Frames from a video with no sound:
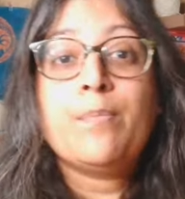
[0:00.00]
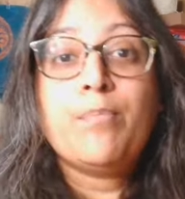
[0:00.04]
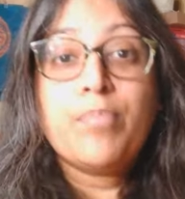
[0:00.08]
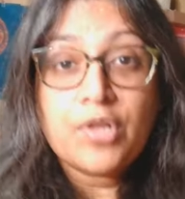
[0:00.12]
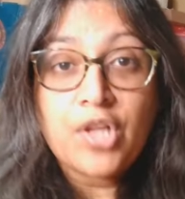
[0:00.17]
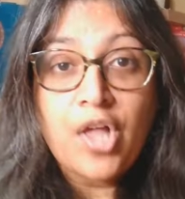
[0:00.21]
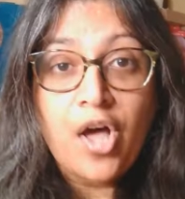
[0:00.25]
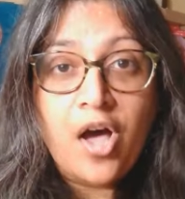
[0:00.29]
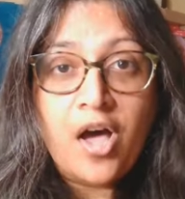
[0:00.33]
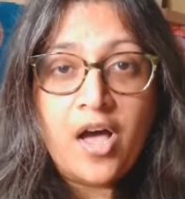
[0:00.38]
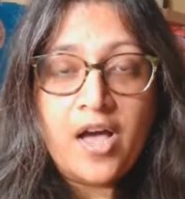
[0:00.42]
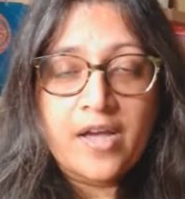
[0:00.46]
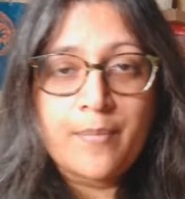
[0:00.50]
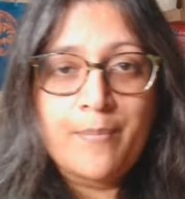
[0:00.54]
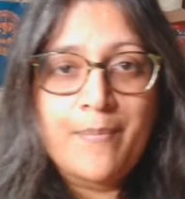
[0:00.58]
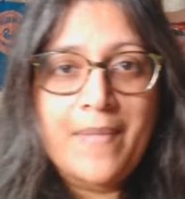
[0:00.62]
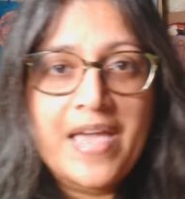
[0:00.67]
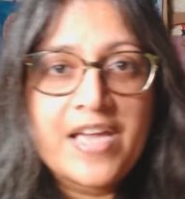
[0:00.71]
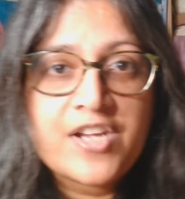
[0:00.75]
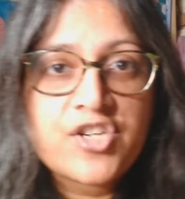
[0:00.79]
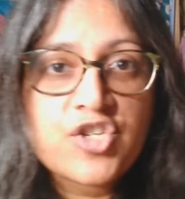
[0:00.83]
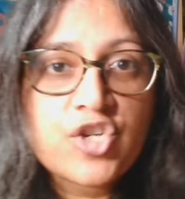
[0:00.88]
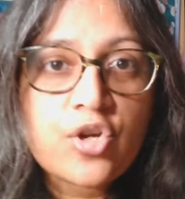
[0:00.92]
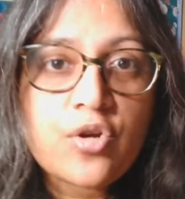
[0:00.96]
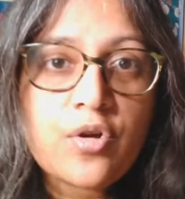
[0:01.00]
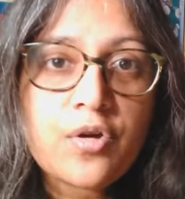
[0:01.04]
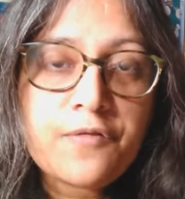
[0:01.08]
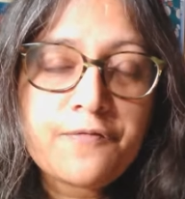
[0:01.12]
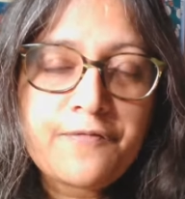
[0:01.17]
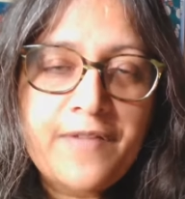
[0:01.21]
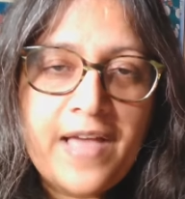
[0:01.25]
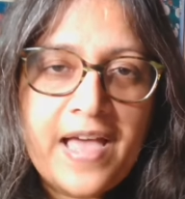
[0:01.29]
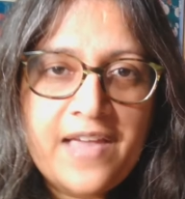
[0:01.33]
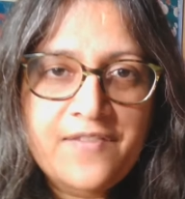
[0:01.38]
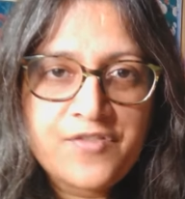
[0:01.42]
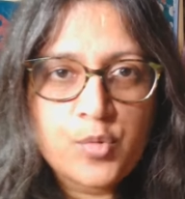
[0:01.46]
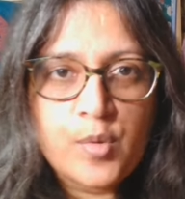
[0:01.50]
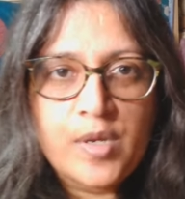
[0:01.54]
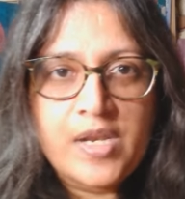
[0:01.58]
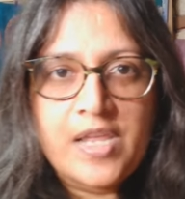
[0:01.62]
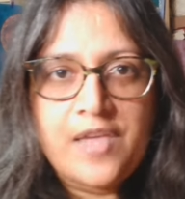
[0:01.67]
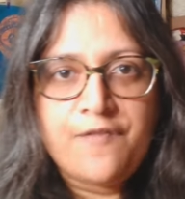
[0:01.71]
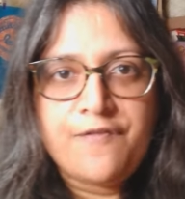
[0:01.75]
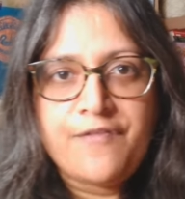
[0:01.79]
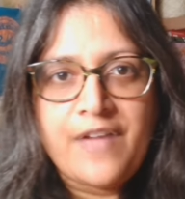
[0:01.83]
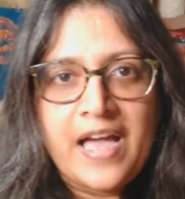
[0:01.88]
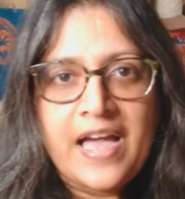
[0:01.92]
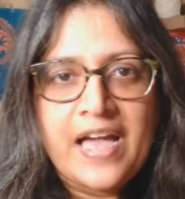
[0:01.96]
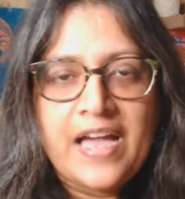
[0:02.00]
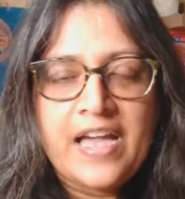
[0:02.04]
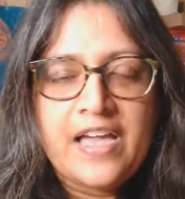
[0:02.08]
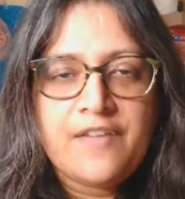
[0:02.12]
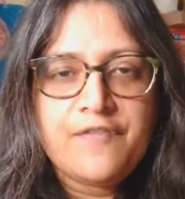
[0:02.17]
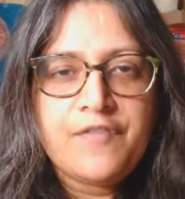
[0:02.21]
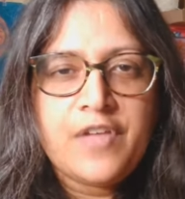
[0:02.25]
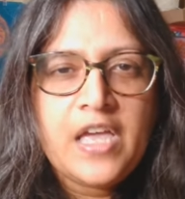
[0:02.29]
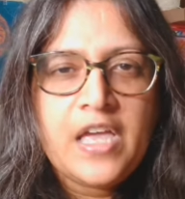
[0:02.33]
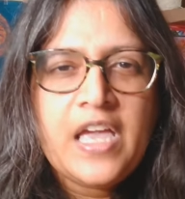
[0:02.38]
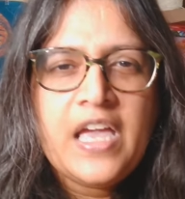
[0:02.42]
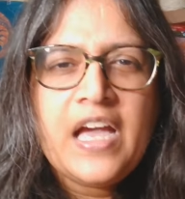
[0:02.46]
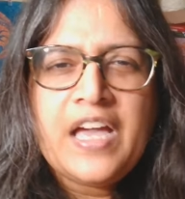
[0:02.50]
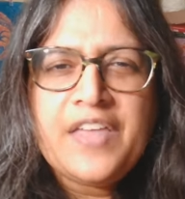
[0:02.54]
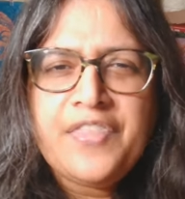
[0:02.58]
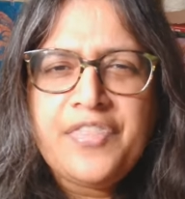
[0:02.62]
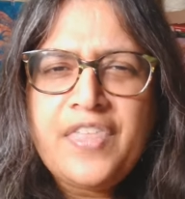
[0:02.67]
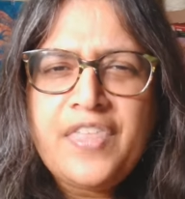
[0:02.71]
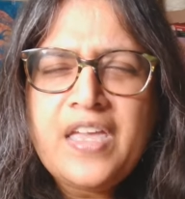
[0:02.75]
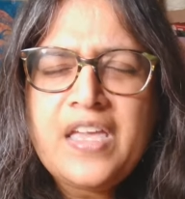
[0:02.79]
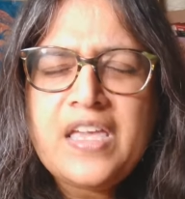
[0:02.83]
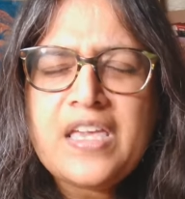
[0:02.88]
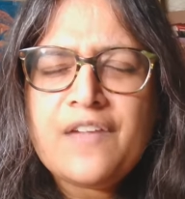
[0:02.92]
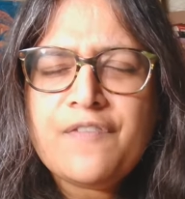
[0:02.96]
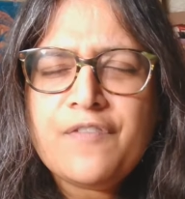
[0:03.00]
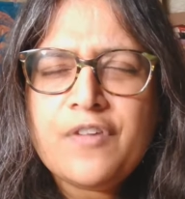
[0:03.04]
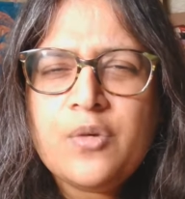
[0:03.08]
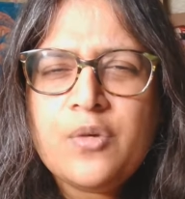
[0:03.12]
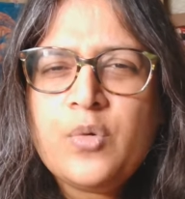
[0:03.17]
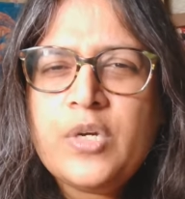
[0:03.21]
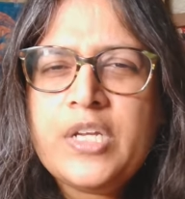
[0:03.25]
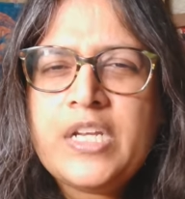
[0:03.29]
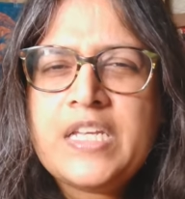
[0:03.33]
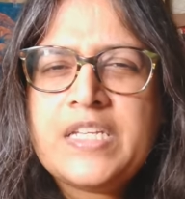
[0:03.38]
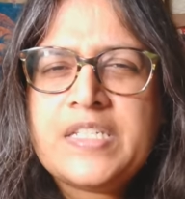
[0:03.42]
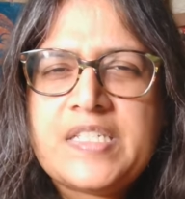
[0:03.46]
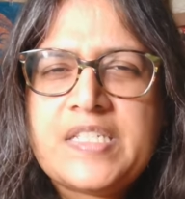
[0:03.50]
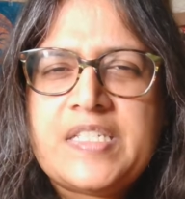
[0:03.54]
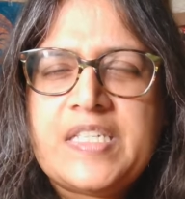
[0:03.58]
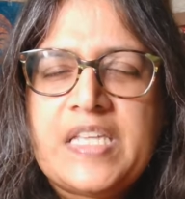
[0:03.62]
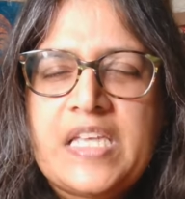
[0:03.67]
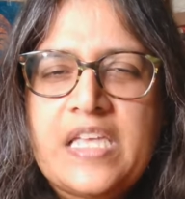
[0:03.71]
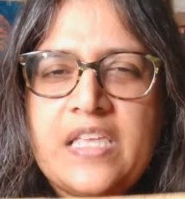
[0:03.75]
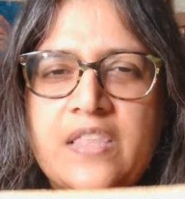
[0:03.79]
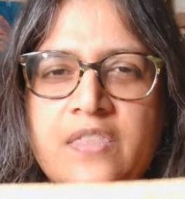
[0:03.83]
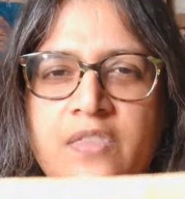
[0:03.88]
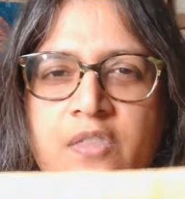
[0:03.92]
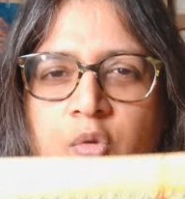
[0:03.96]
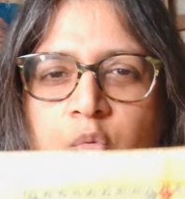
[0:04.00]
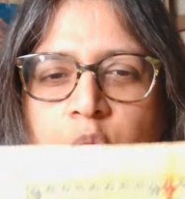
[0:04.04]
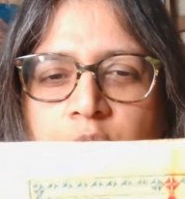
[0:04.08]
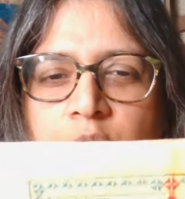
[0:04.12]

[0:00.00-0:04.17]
Magical525. I think everyone has seen the Weaver's